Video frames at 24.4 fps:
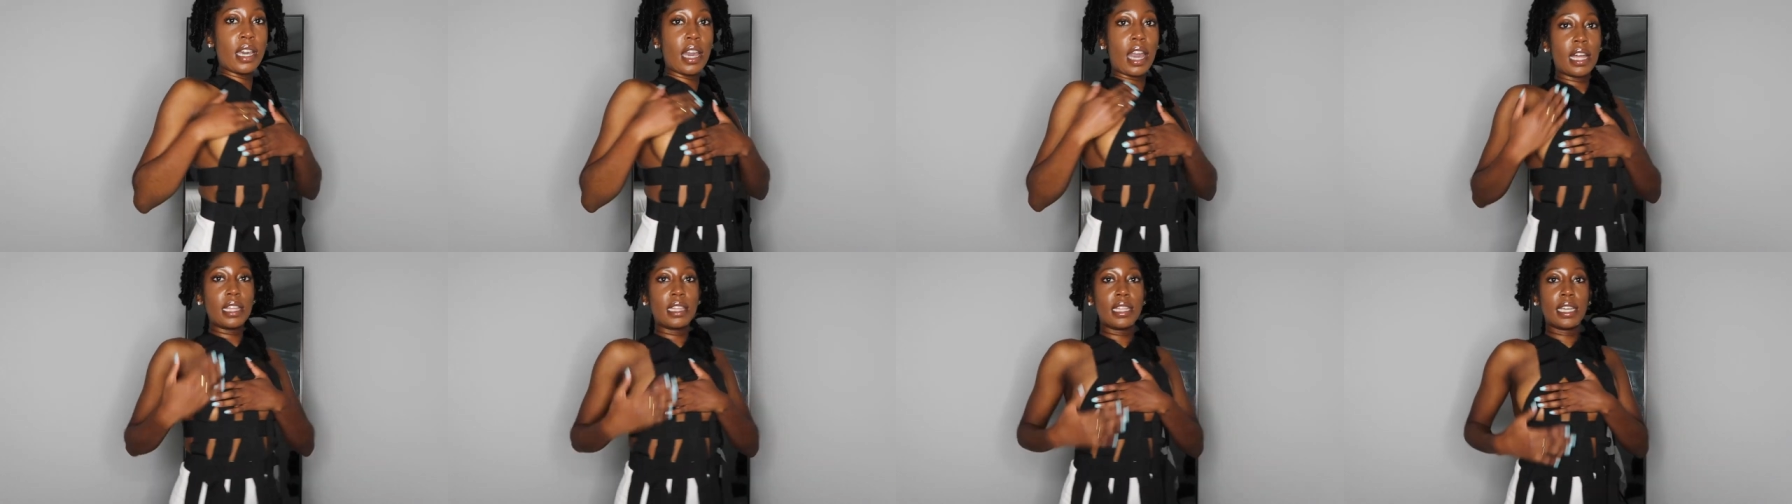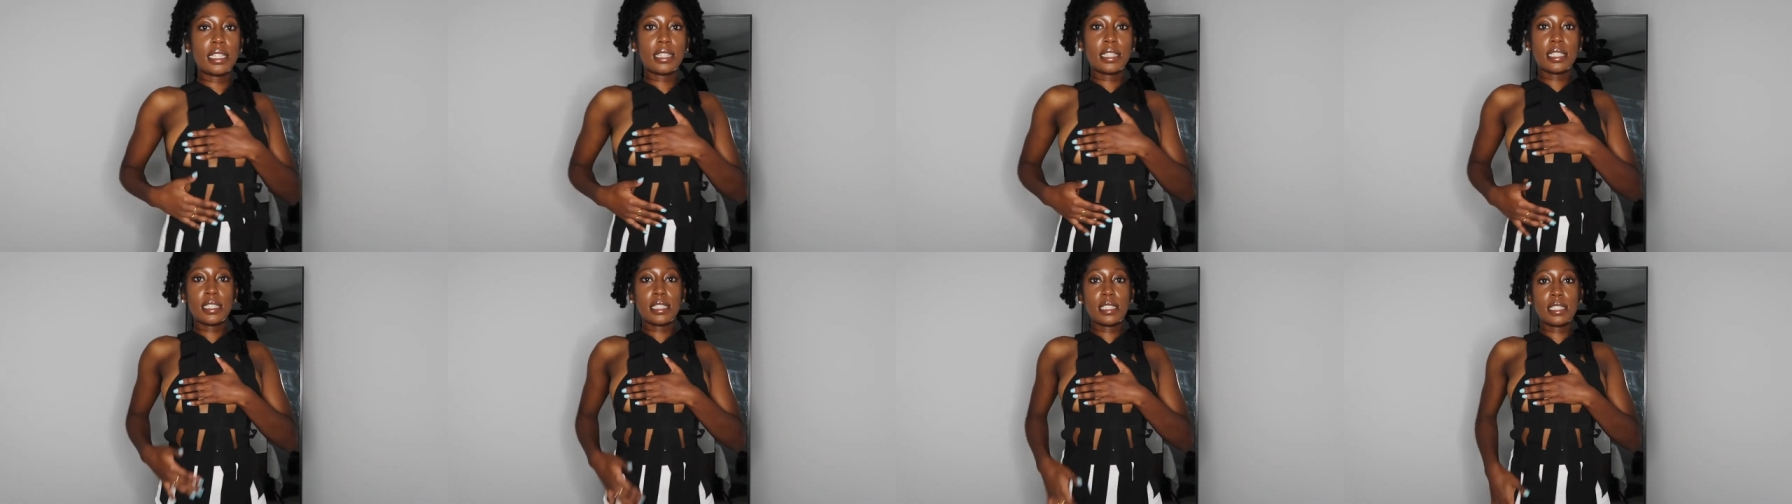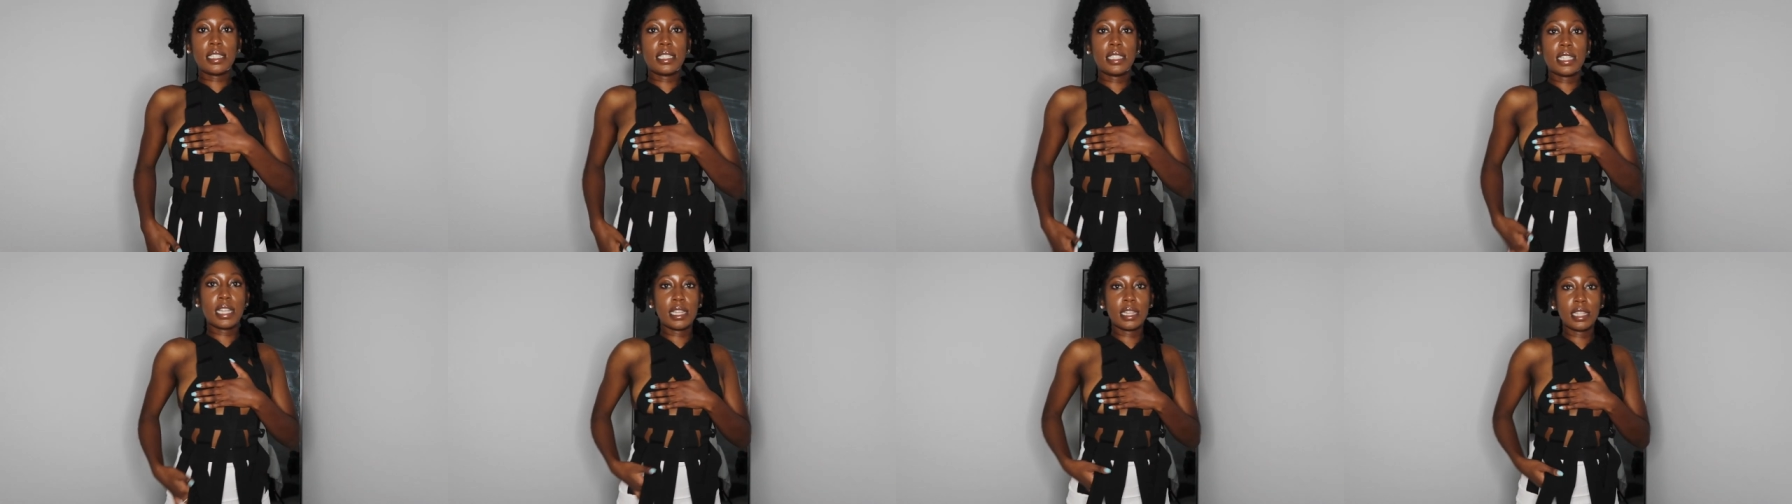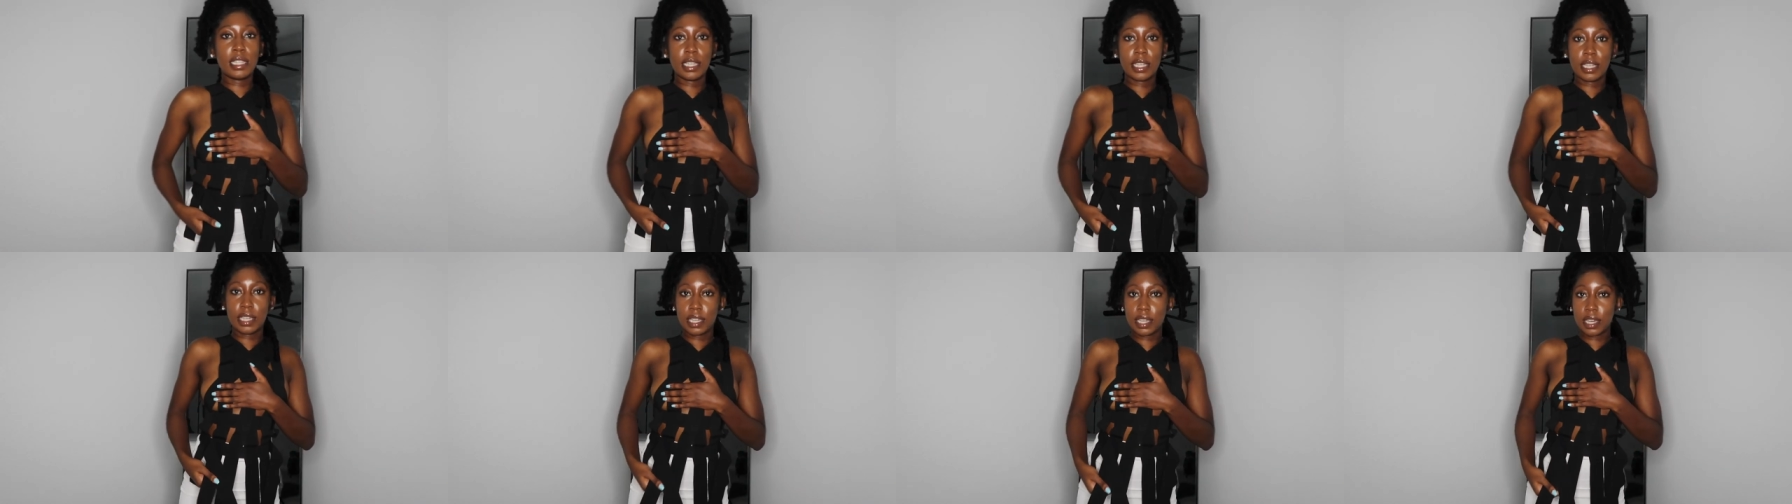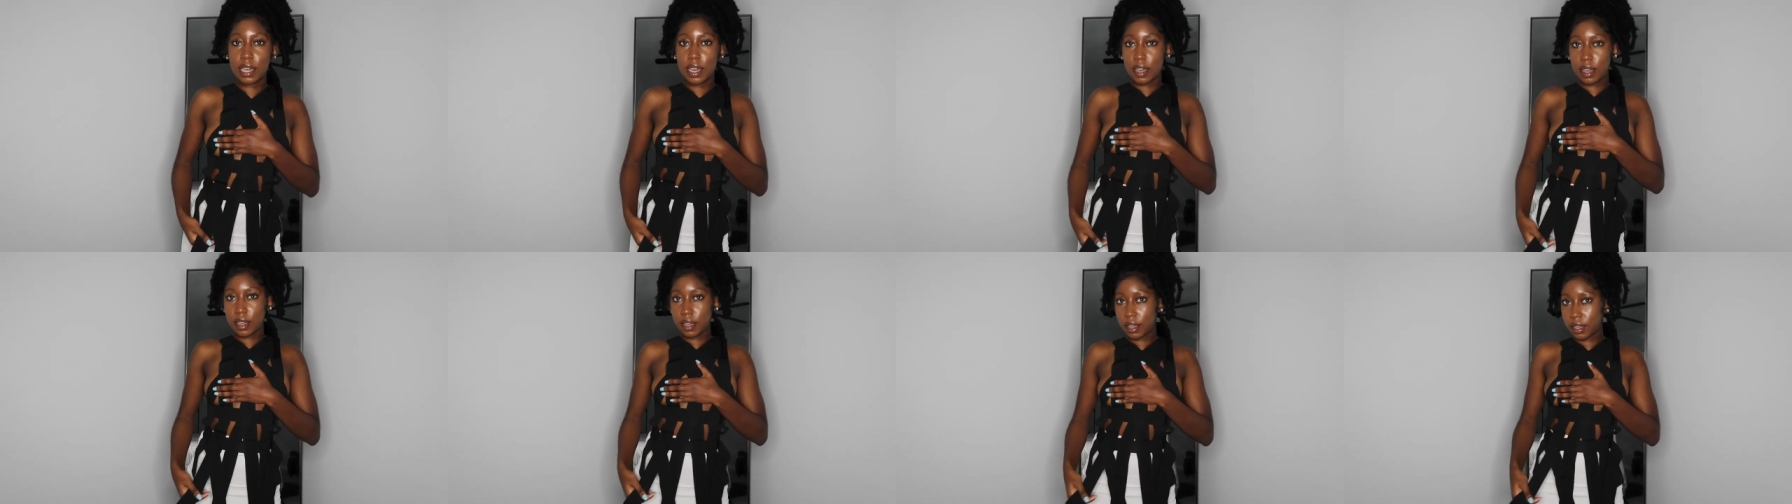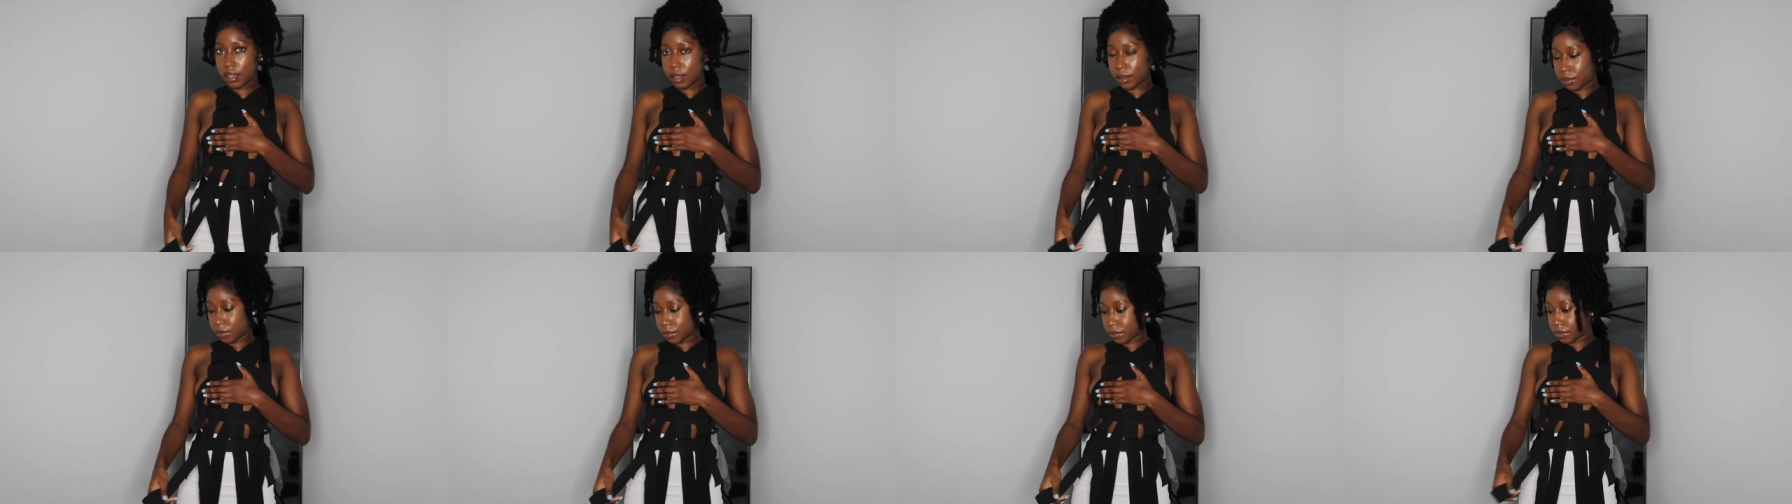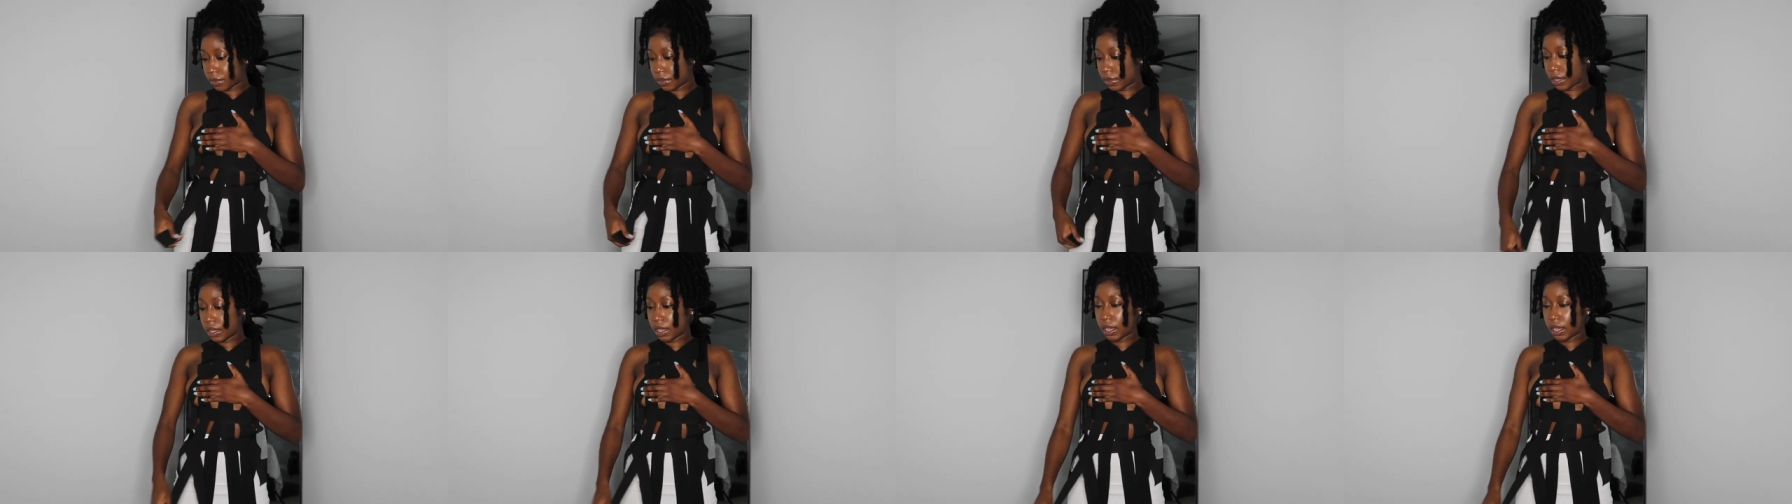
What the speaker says: I like the detailing. And